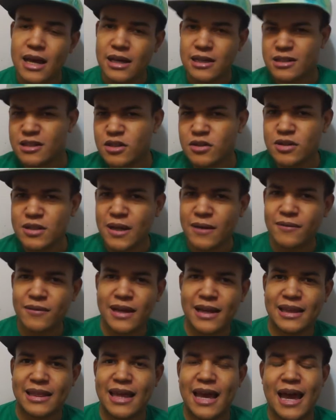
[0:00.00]
Little stuff
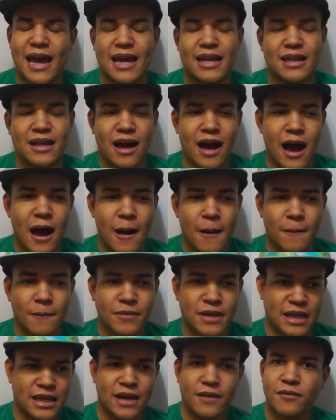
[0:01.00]
like that. Um,
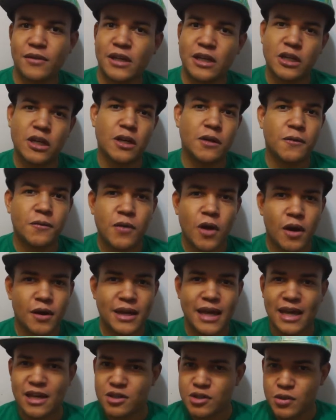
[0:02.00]
they definitely could have
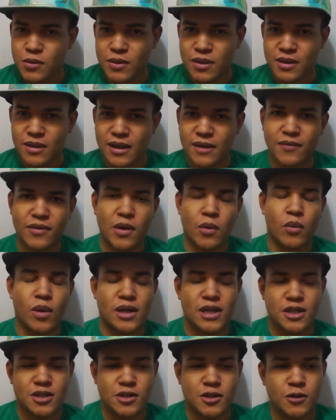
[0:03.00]
gone into it if they
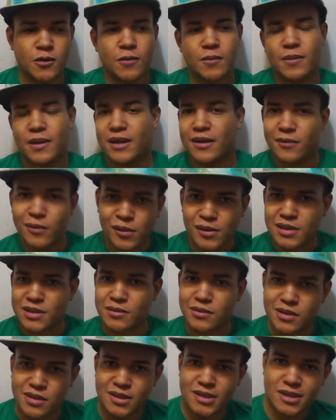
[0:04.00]
wanted to, but of course,
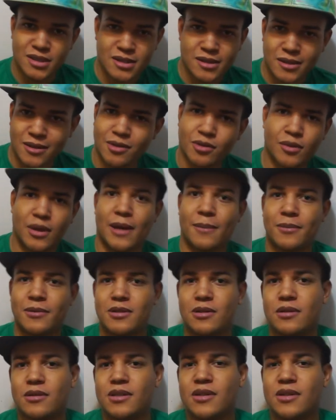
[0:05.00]
it was just the three episode